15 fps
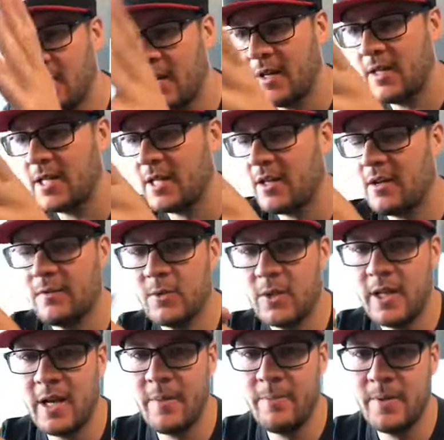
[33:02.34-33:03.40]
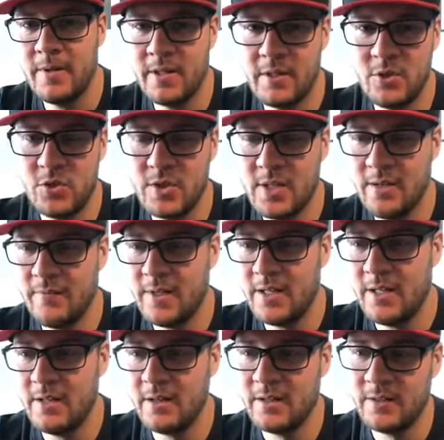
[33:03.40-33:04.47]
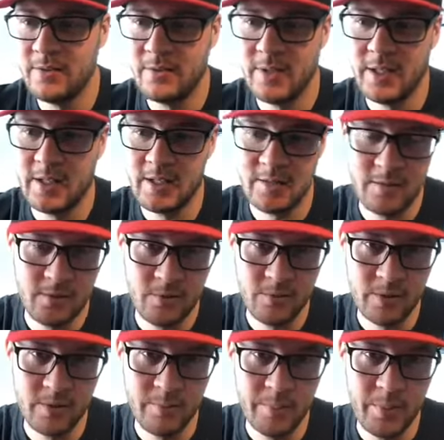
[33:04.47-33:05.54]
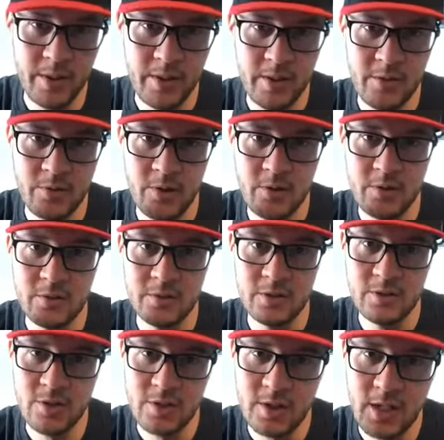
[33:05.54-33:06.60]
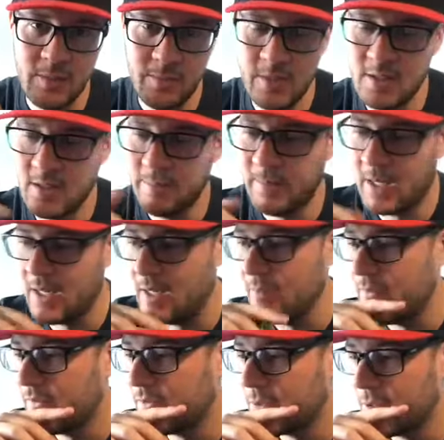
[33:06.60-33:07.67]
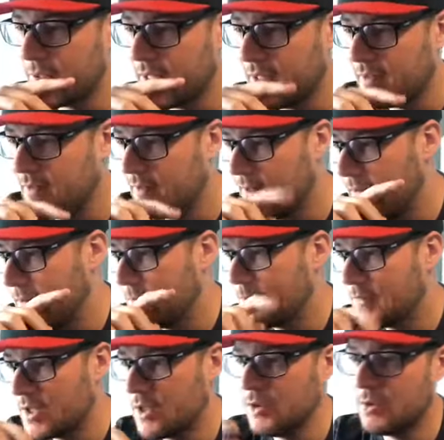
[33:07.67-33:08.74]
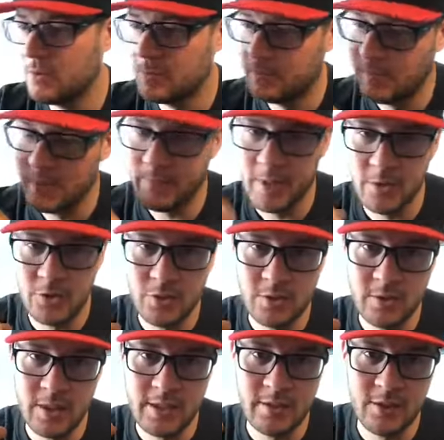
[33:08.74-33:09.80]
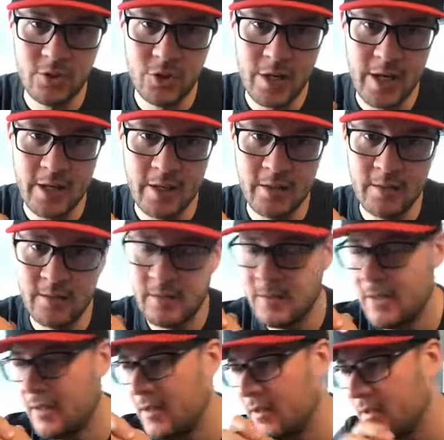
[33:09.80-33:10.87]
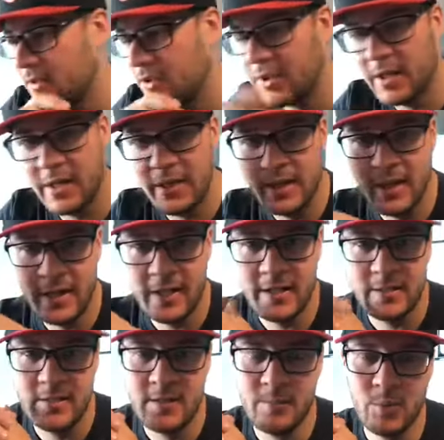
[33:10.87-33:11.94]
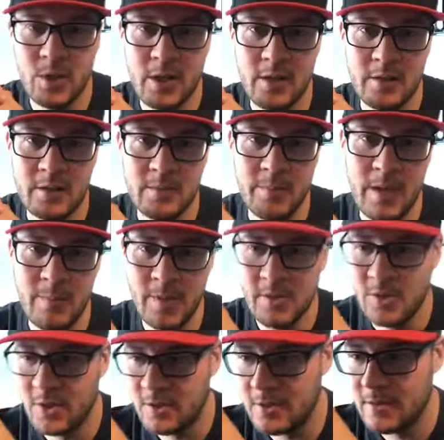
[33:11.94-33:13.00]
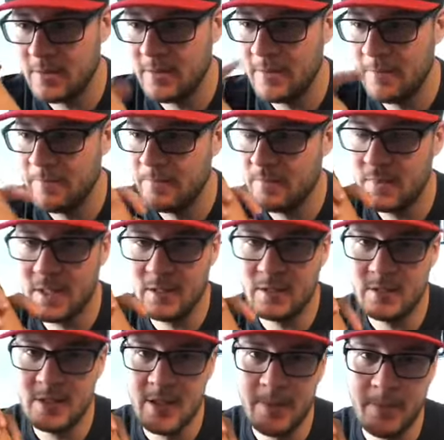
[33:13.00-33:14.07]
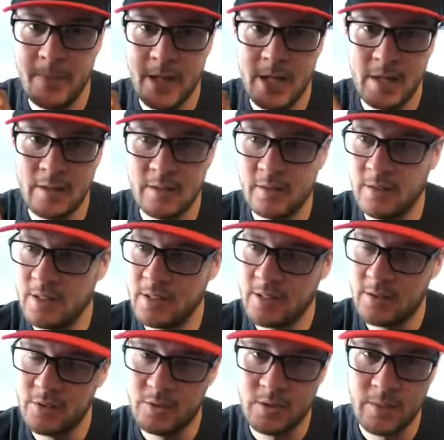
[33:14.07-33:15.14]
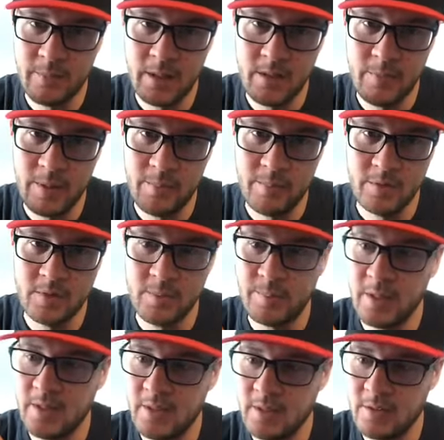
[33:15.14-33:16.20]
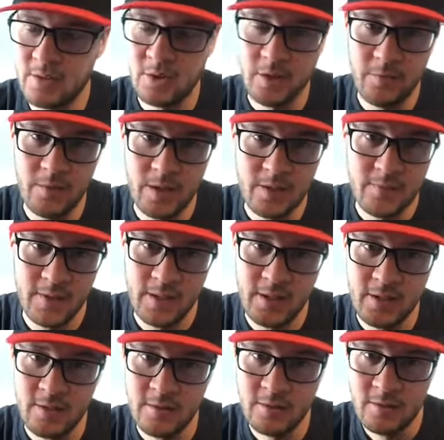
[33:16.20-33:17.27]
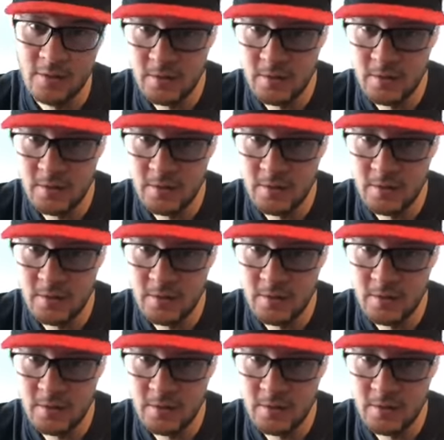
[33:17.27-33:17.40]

idea of what happened. Then you see a video and you realize that you were completely wrong. So just keep this in mind before you get too emotional at the track and you start yelling at someone else. Maybe just take a step back and listen to some other people's opinions, or if there's video,